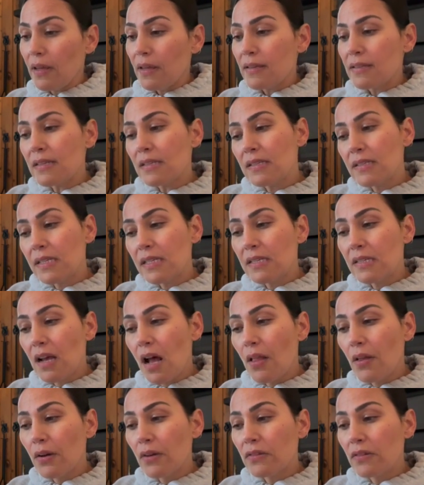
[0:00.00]
Since these
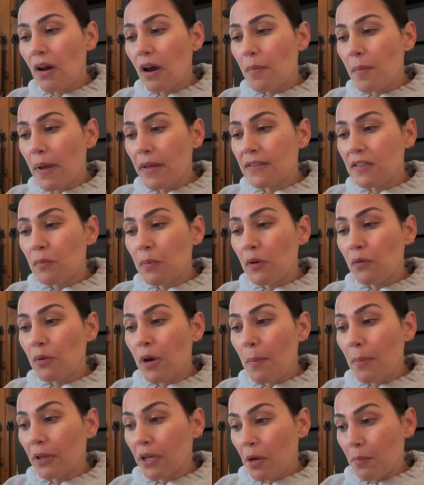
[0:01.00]
colors are meant to be
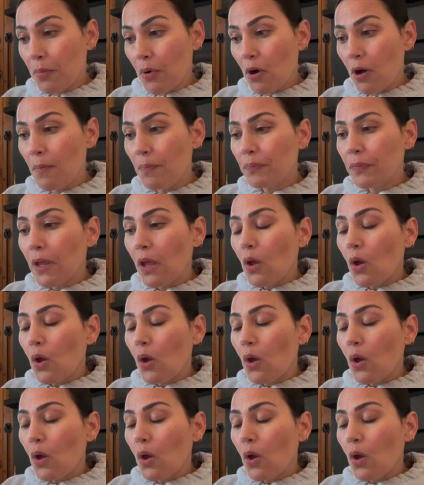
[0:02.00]
replicable,